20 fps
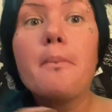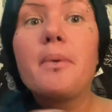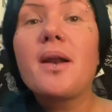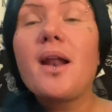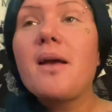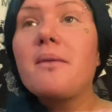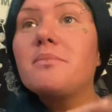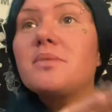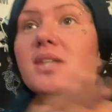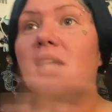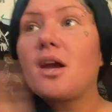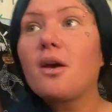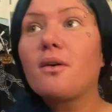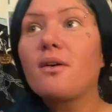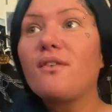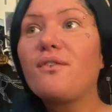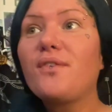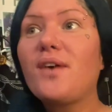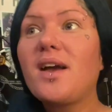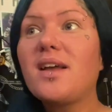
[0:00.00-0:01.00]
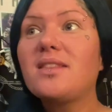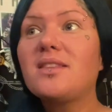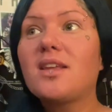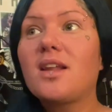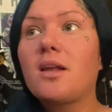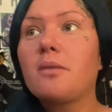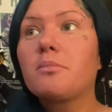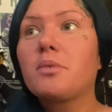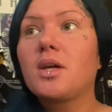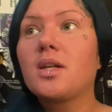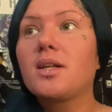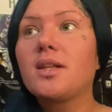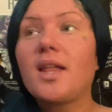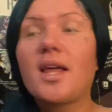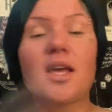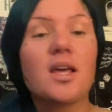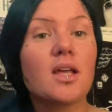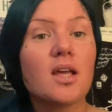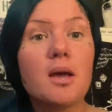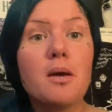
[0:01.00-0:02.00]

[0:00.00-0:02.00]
But I'm terrified that I'm going to like